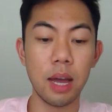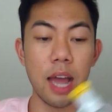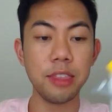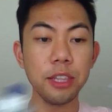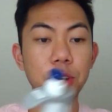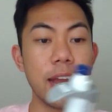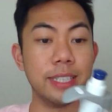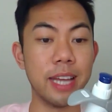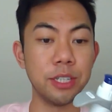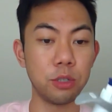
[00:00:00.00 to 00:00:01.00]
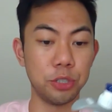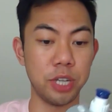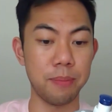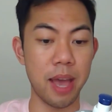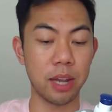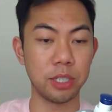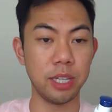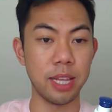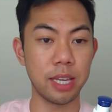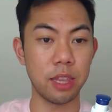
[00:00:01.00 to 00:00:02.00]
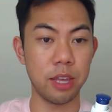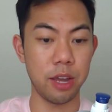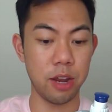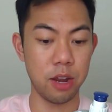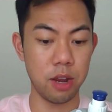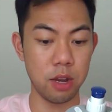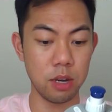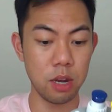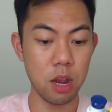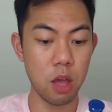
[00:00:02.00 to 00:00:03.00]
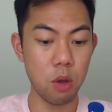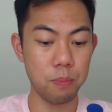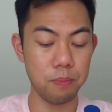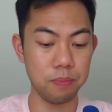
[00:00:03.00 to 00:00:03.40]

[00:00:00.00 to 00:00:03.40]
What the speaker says: I think they're identical shape, actually. Like, they're... nope.